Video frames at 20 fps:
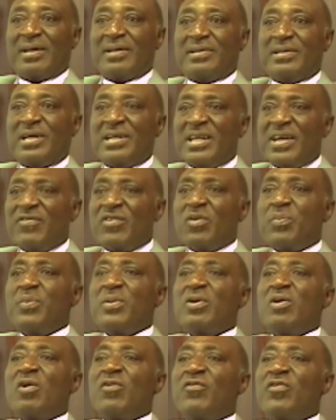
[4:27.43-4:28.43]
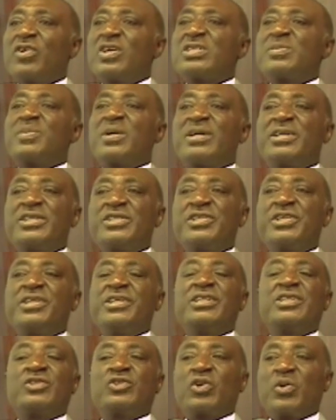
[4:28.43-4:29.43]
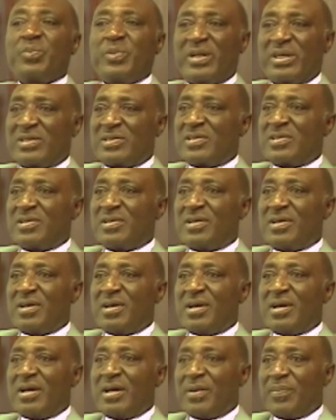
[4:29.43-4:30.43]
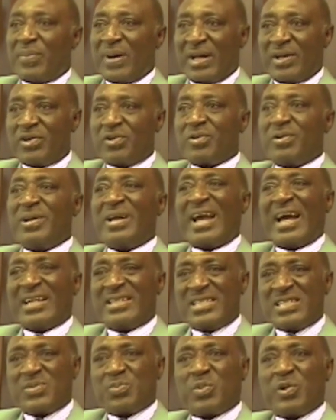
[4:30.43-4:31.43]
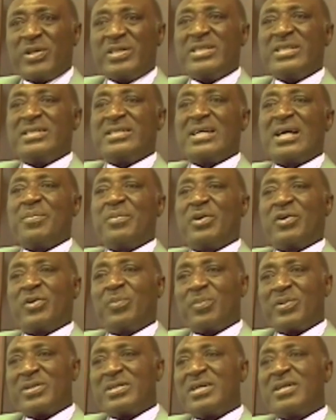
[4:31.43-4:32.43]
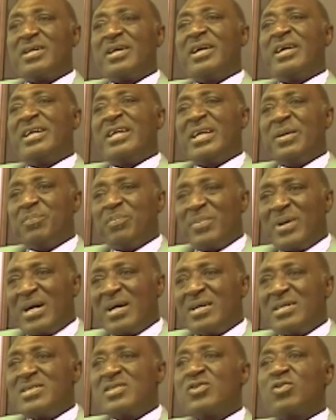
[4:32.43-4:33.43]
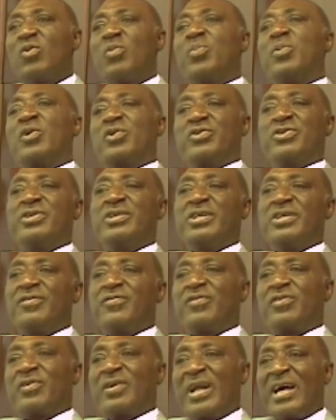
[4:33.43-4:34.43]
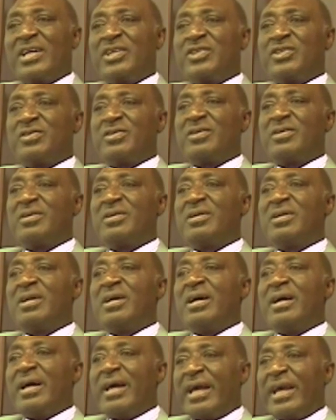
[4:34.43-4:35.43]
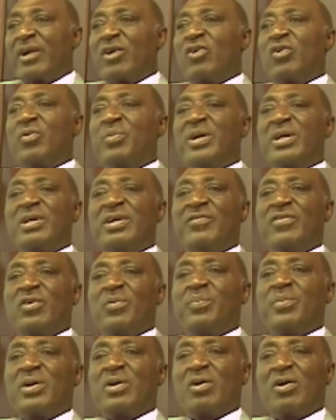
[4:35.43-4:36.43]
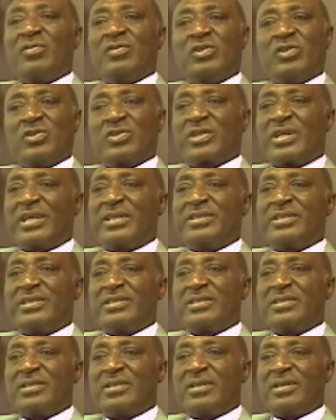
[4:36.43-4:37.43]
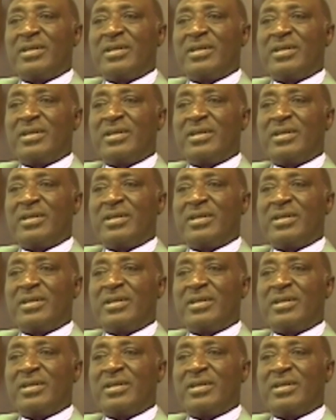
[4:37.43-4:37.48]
The development of forest plantation in the tropics, particularly at this point in time, represent an immense opportunity for national economic development of those countries.